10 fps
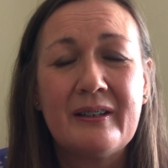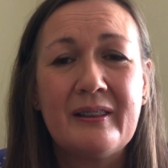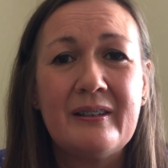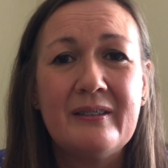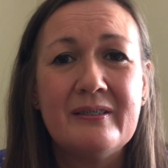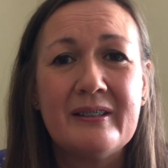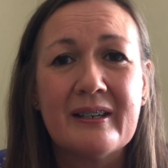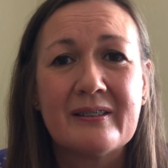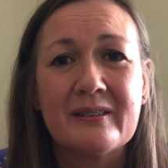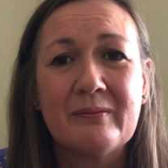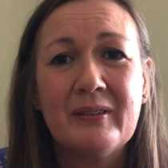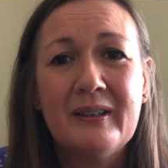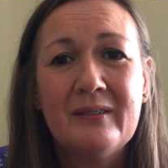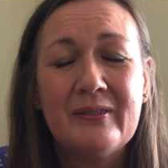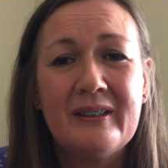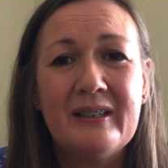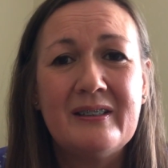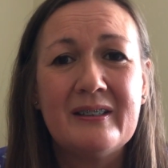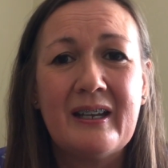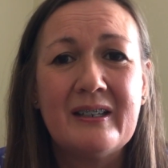and enthusiasm for the
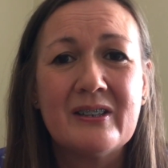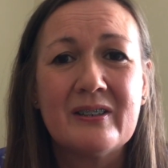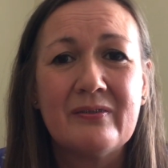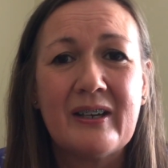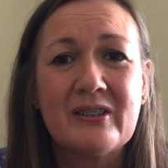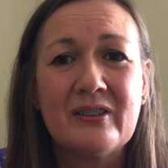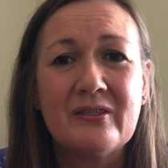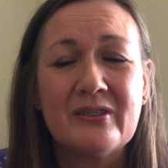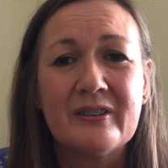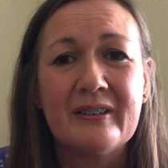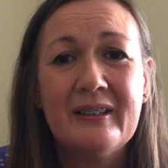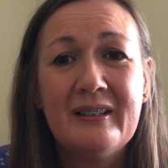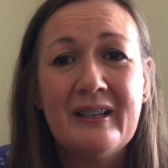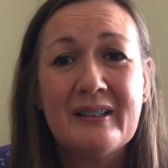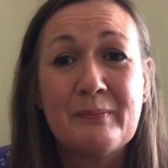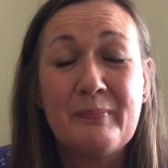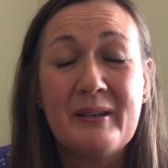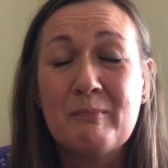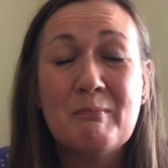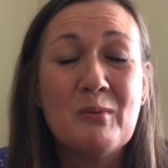education of our children has
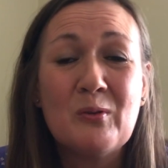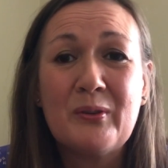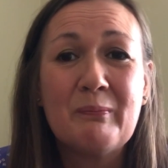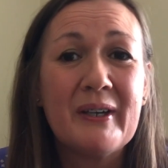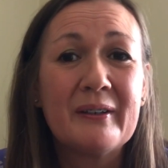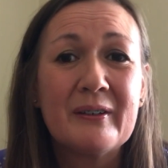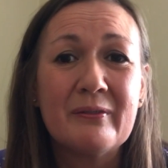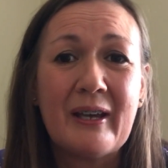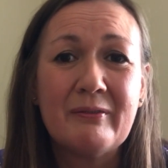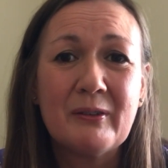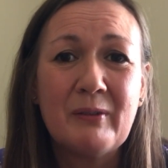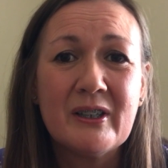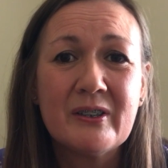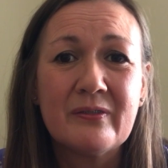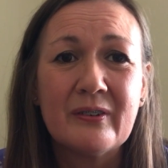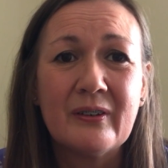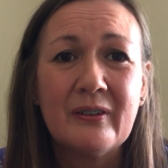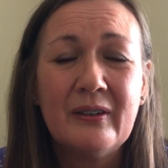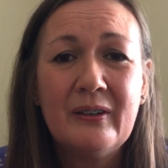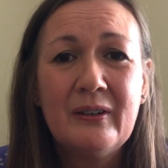been more than we could have ever wished for.
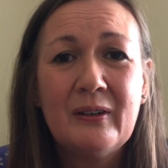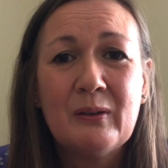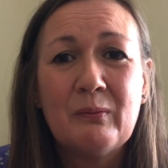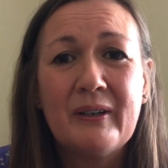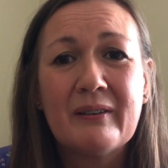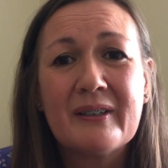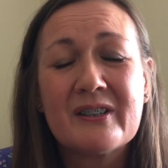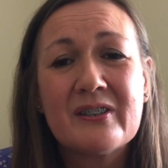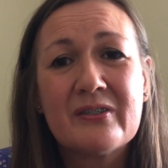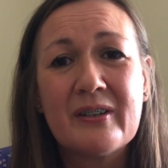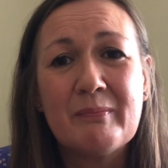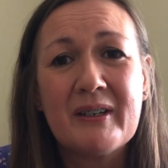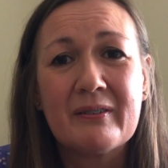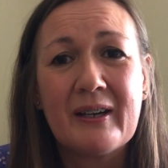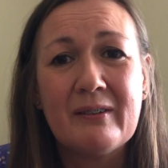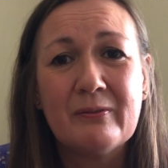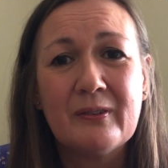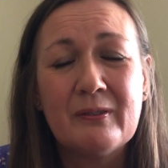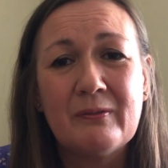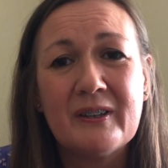We are extremely
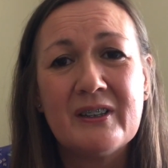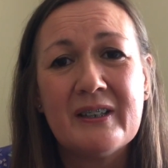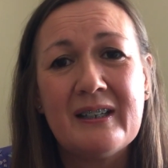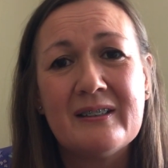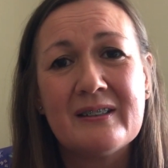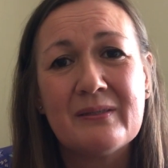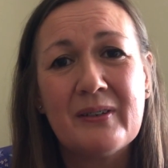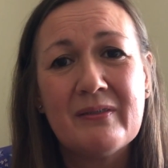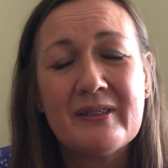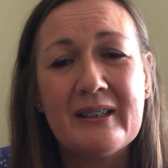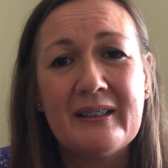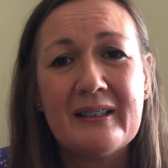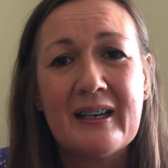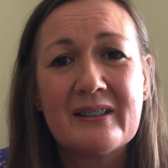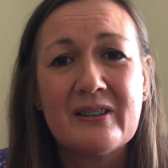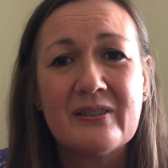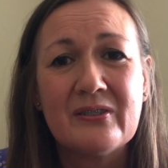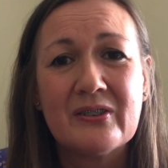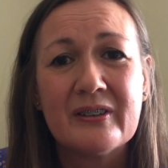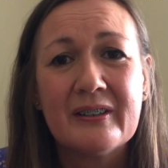grateful for the changes that we have seen in our
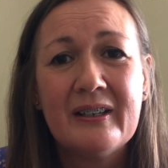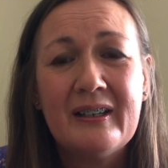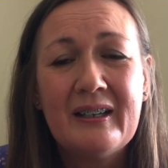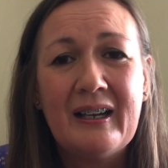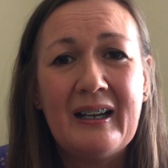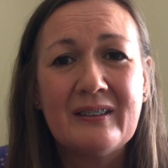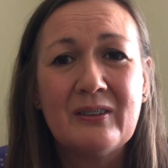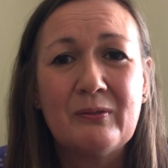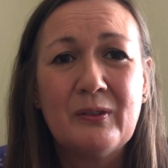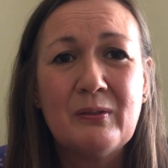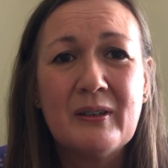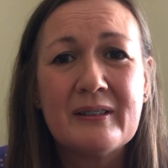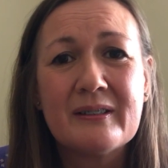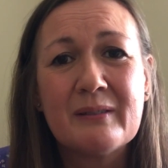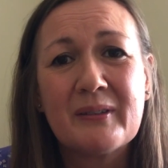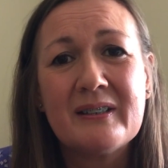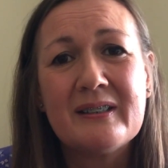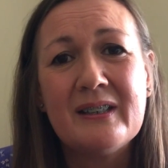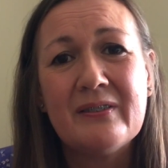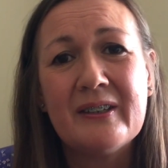children and look forward to them
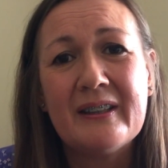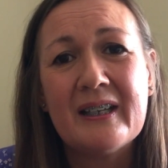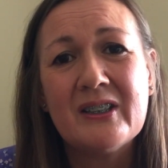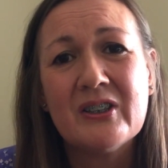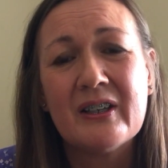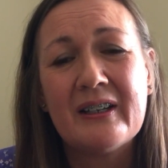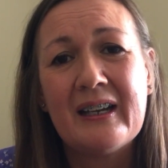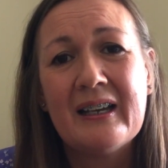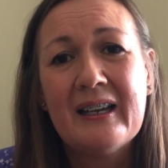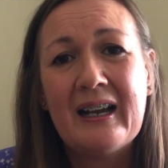continuing their journey